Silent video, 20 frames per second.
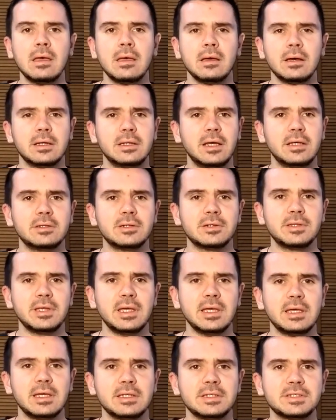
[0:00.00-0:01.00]
Another
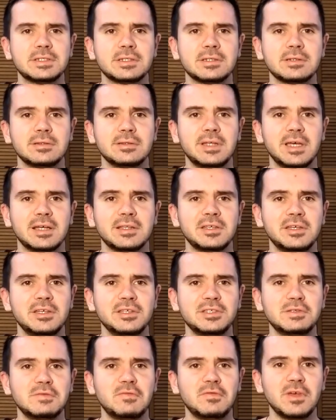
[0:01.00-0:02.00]
thing is that
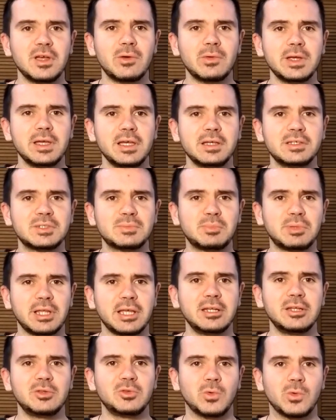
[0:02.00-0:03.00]
he's very
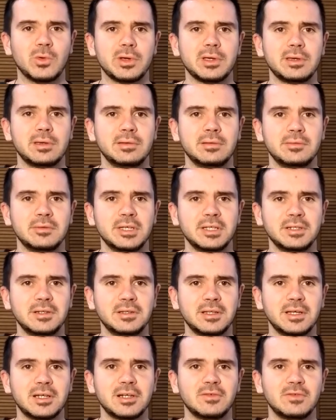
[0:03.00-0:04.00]
explanatory in a
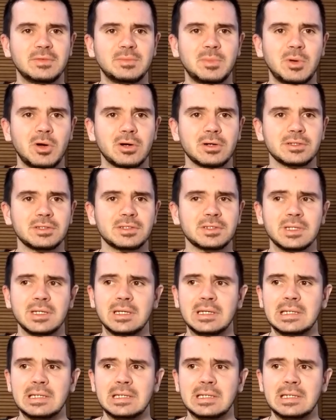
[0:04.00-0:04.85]
lot of parts,